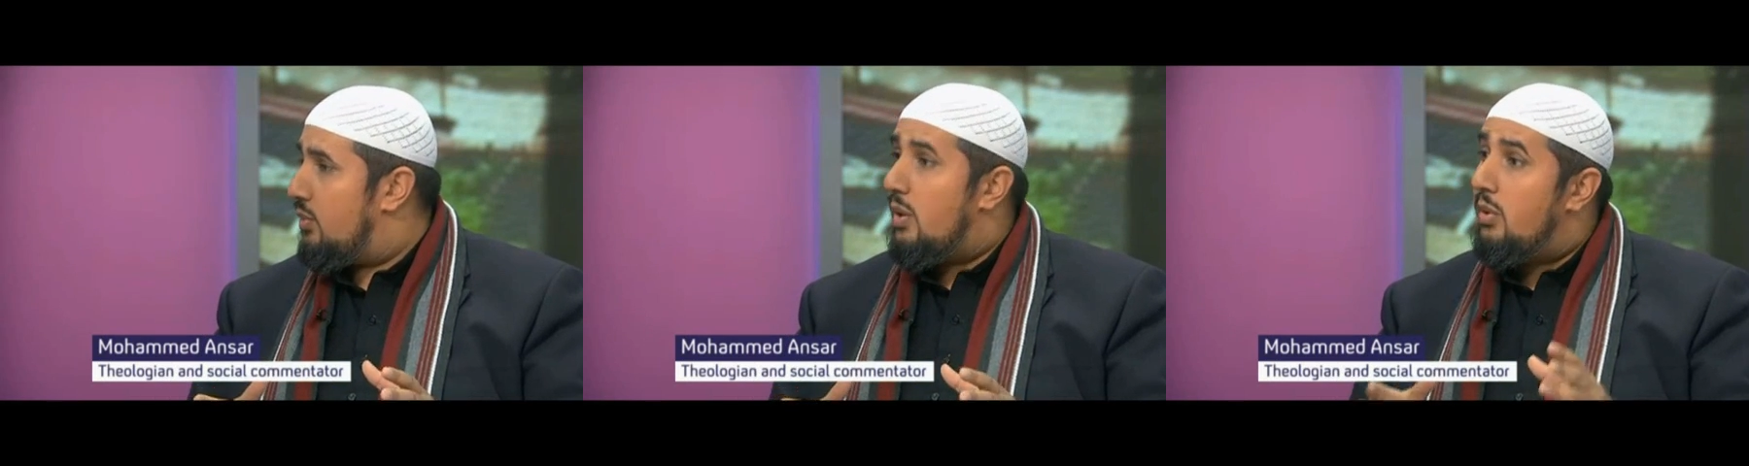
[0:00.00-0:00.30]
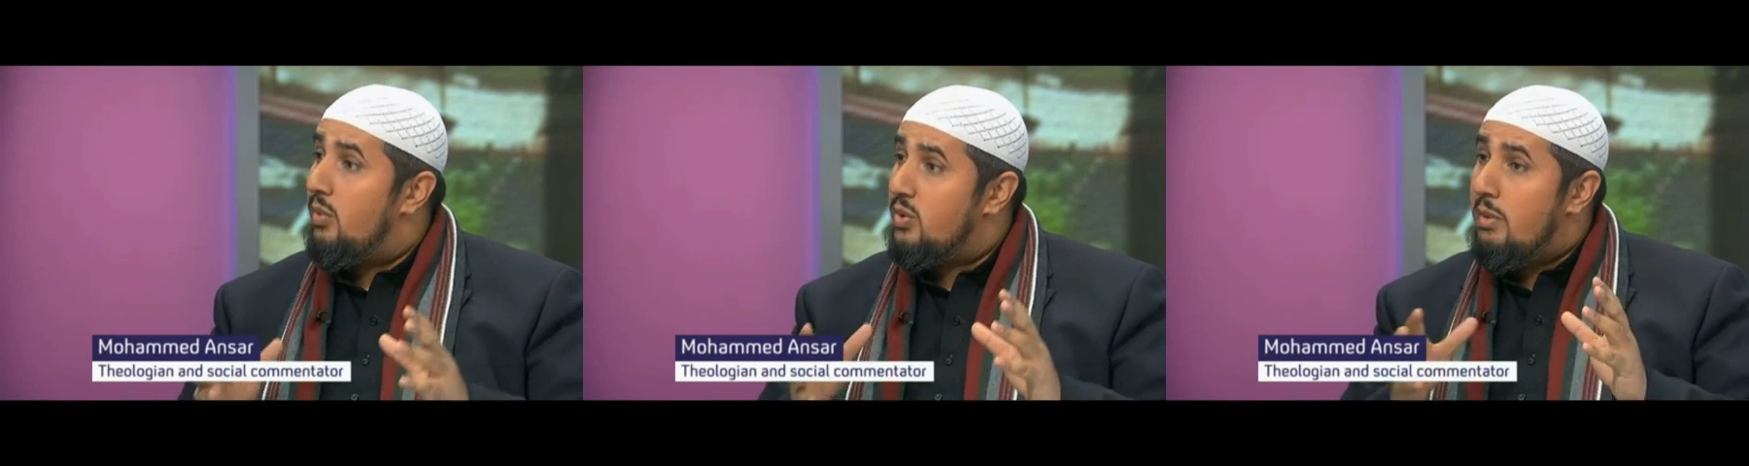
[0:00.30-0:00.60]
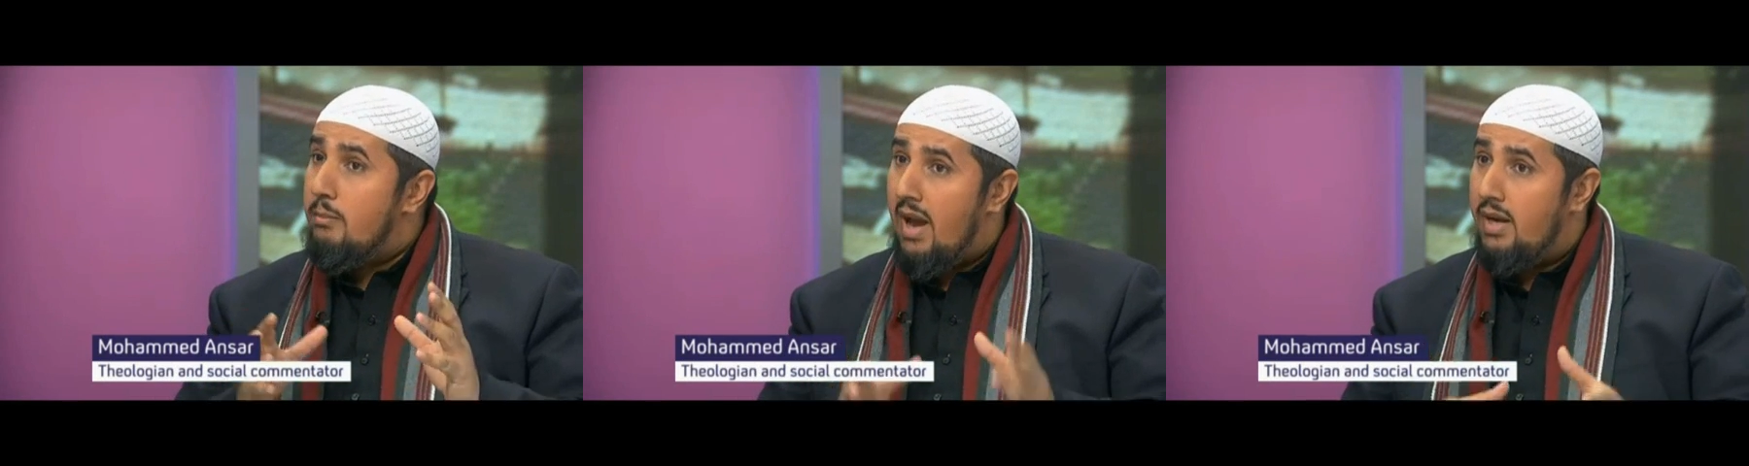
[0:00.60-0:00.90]
the way in
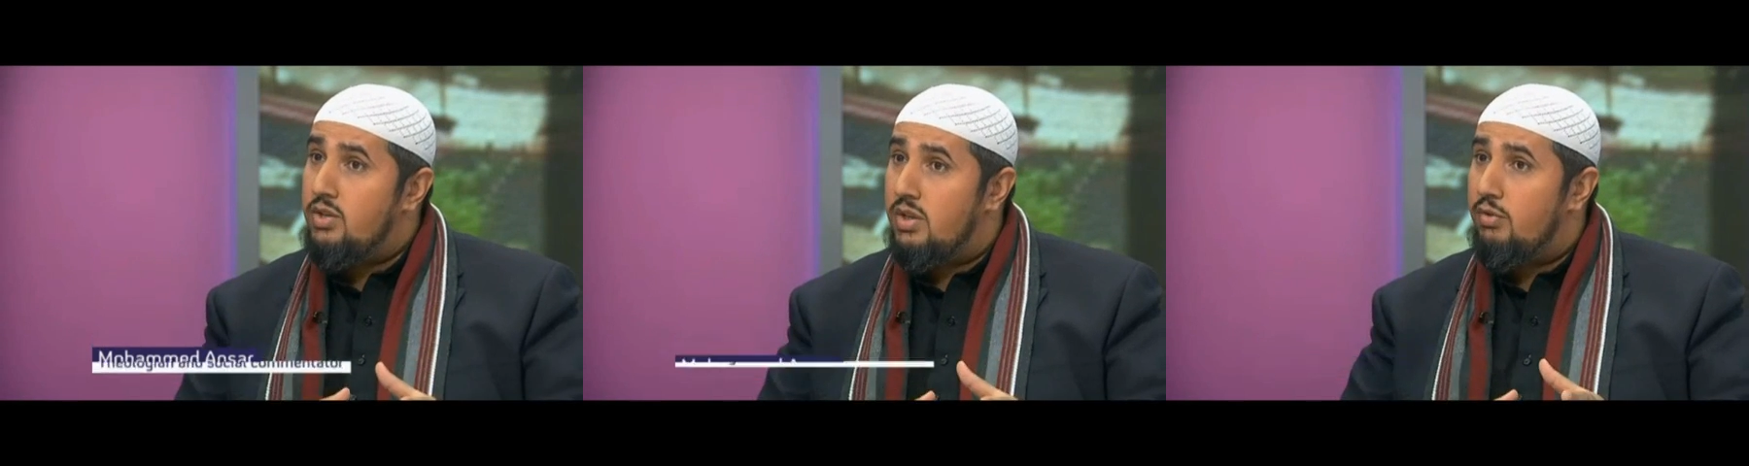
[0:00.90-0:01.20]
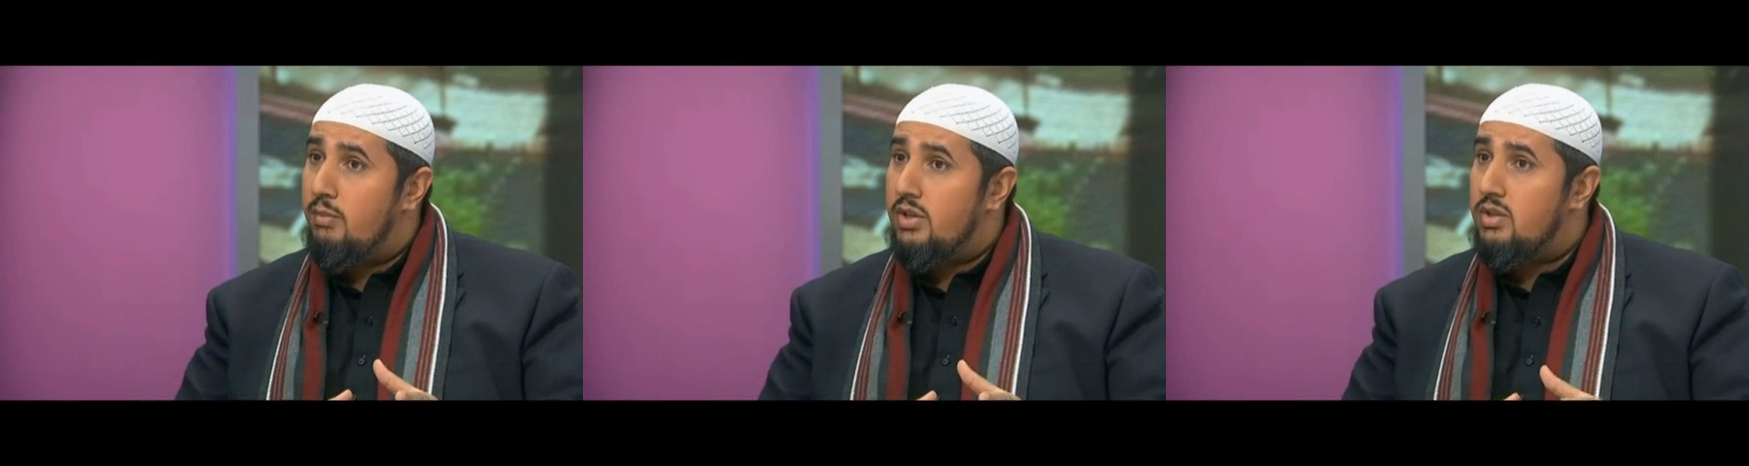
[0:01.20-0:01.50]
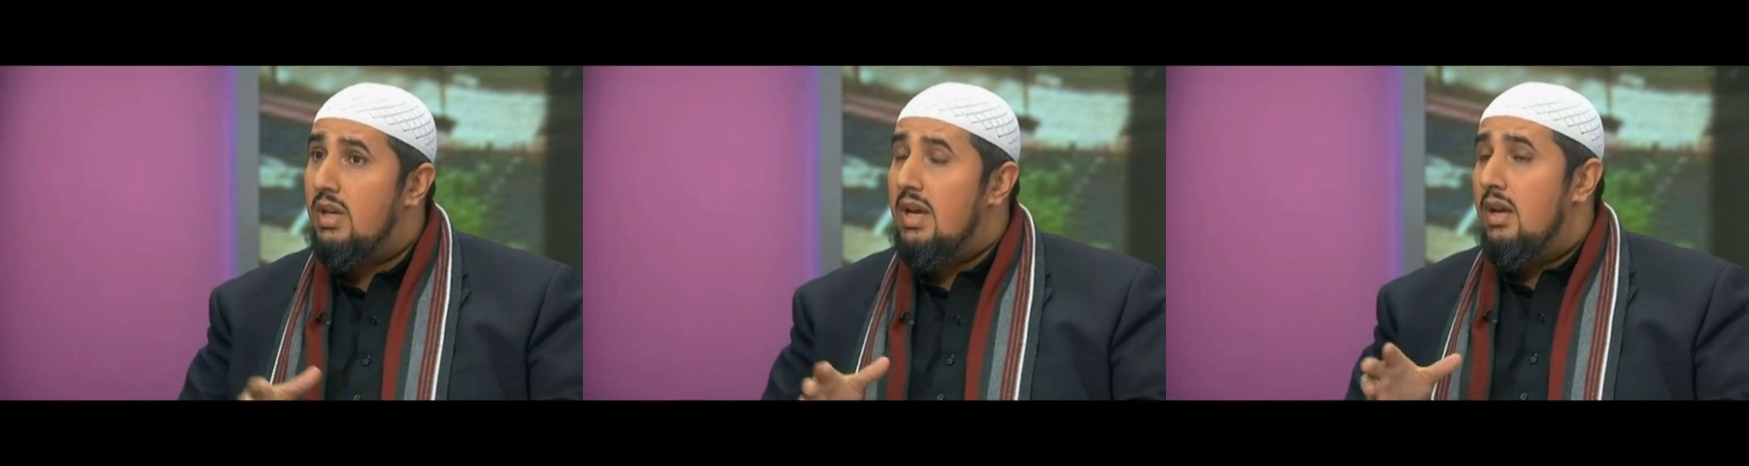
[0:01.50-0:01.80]
which we manage
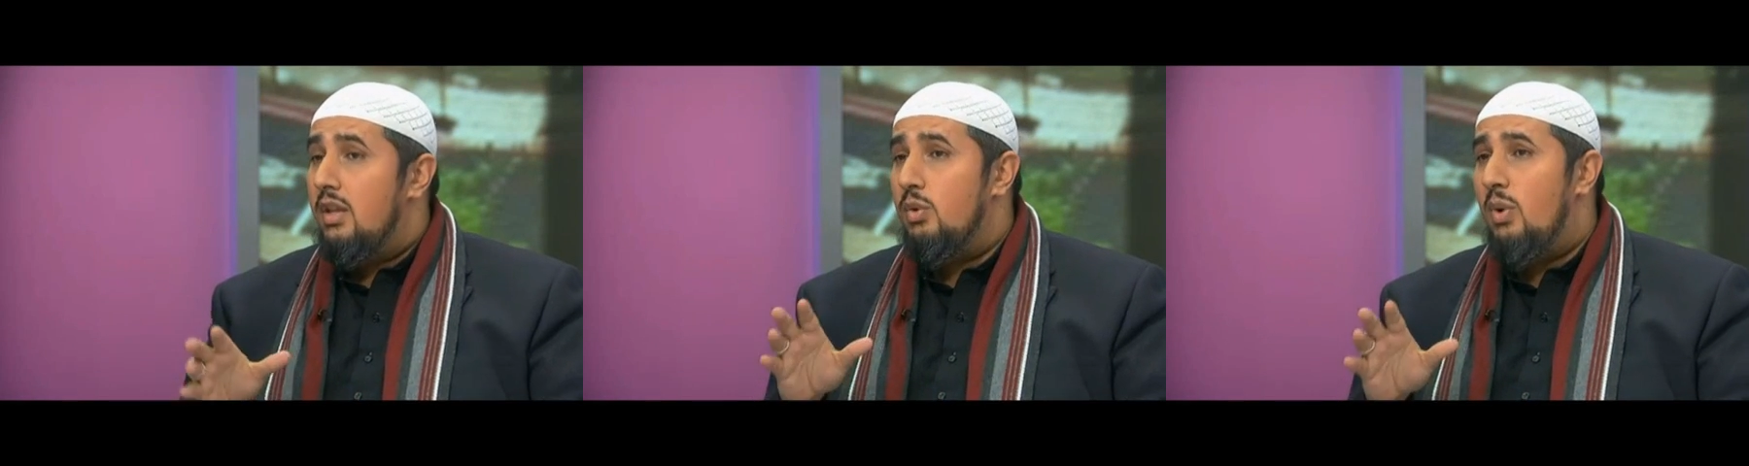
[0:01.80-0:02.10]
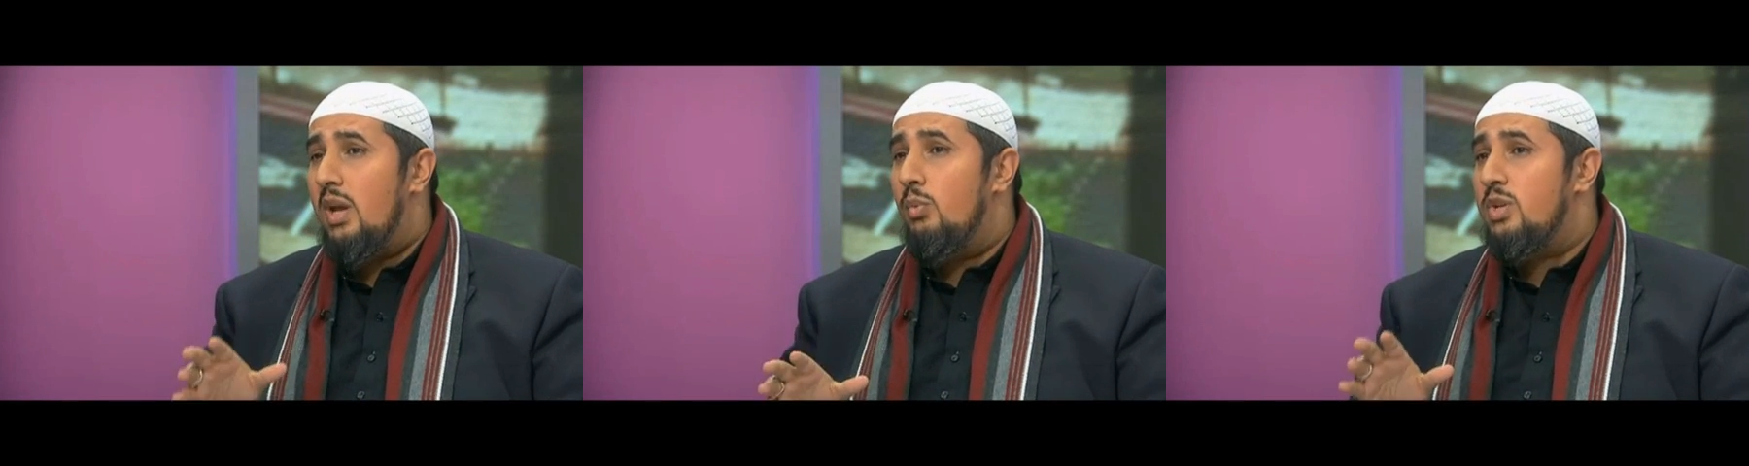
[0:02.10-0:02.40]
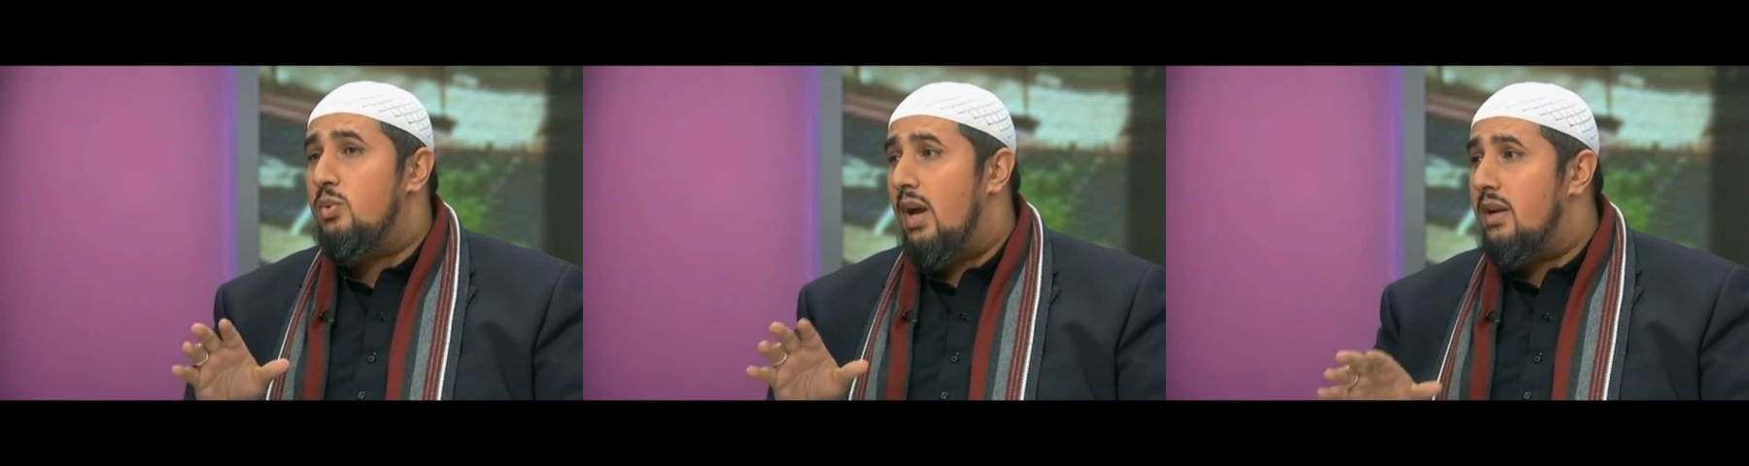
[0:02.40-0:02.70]
information, the way in
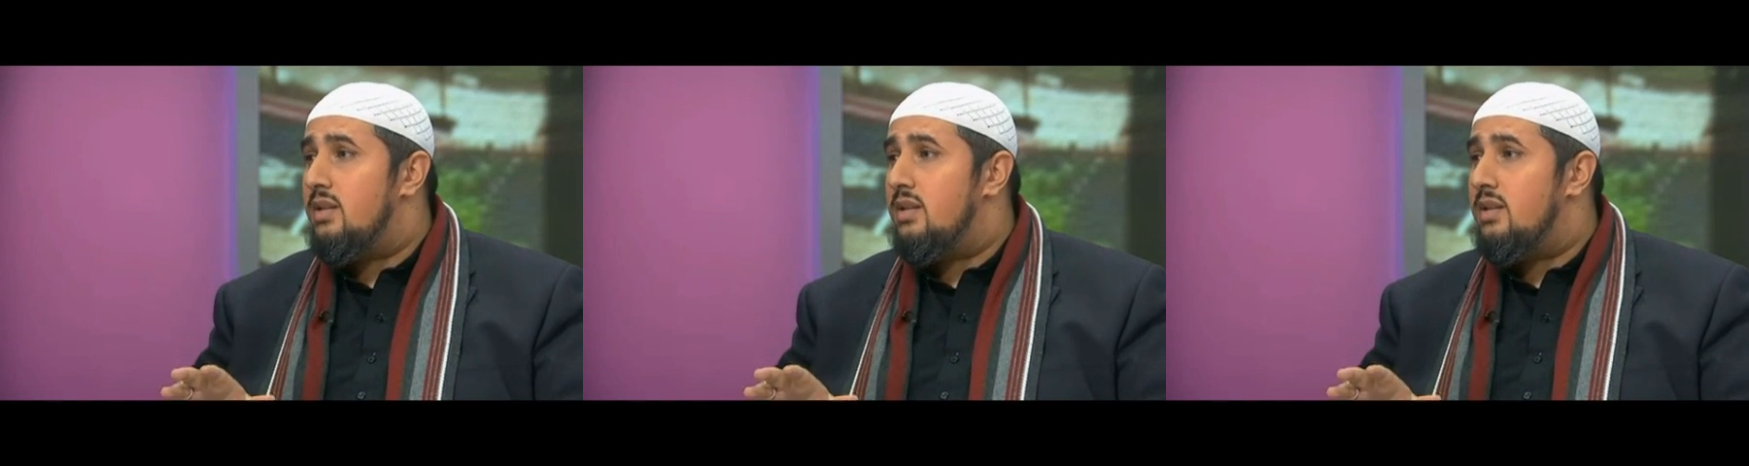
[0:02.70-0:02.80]
which we